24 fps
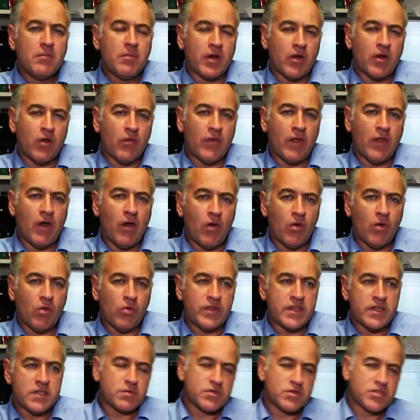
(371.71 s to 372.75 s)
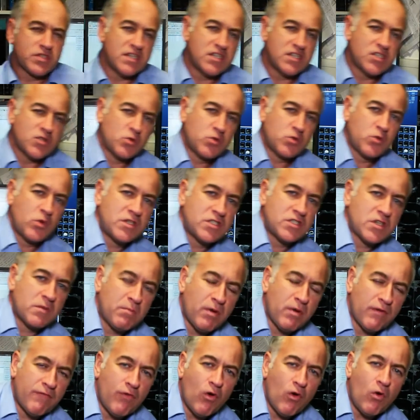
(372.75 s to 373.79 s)
But on the whole, these procedures, which are
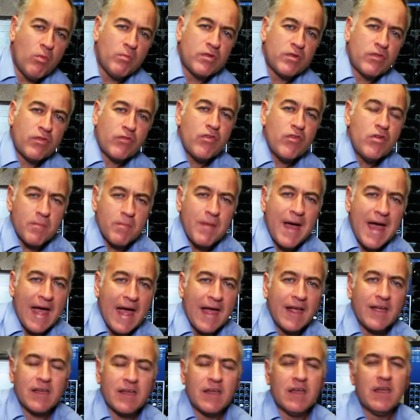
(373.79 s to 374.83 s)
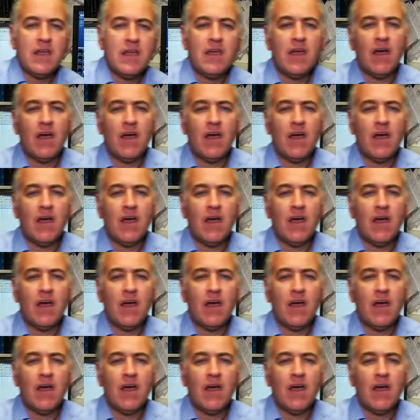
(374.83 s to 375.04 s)
performed through the back,